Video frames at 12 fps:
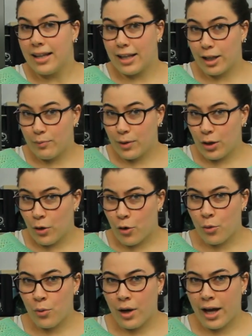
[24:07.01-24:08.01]
let me
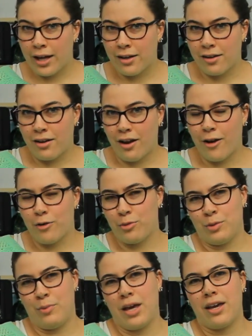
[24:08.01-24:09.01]
know and I
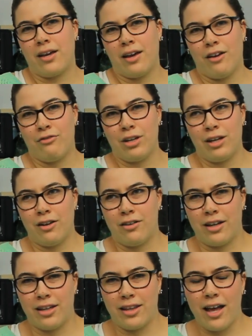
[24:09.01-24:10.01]
will make a video
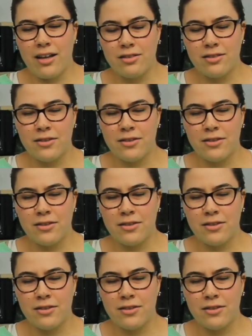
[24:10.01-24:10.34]
like that.